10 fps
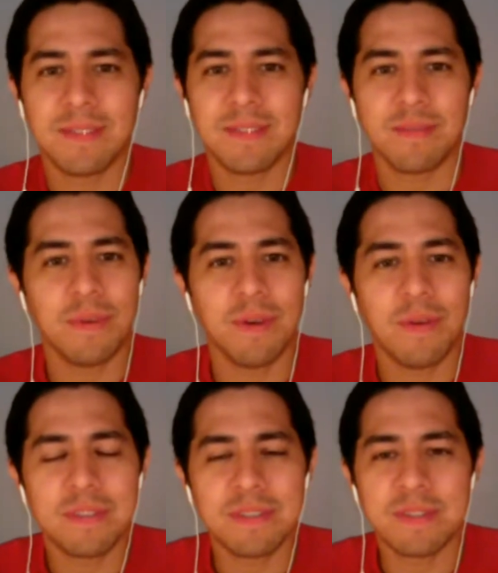what
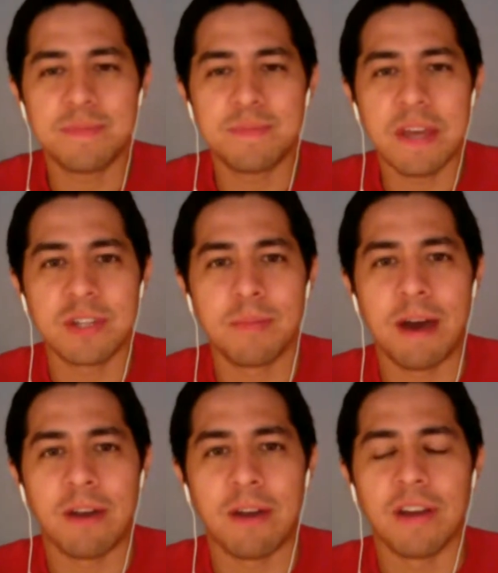was so special
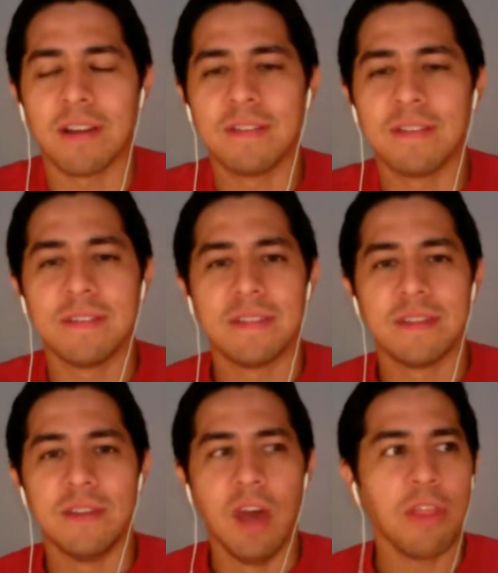about her?
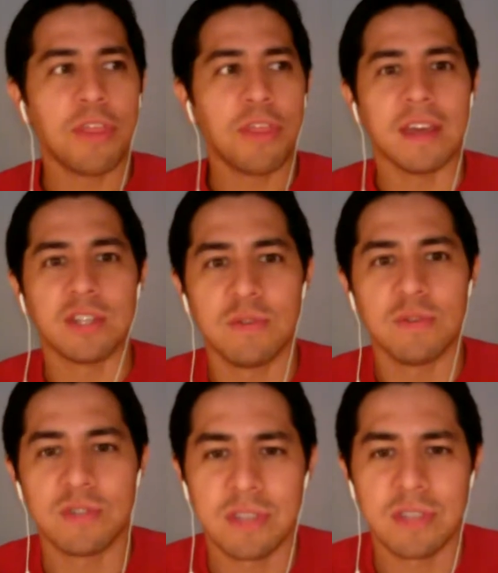Nothing. She
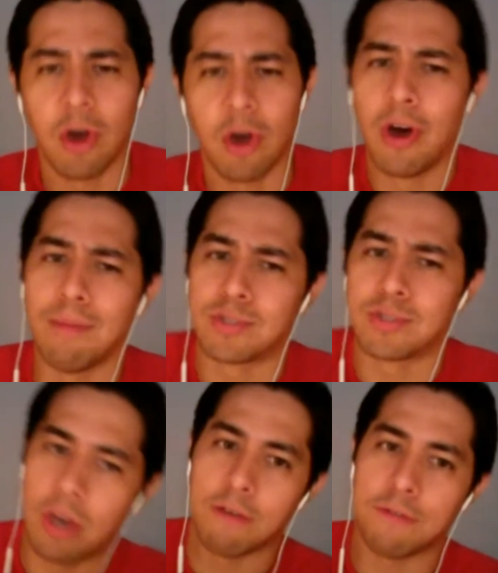was just like, oh, I'm
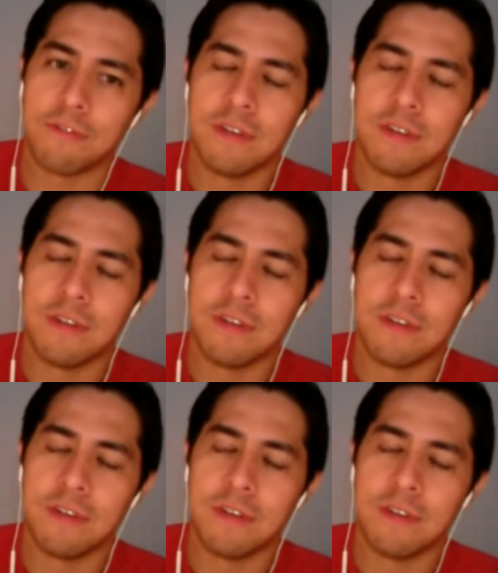tough.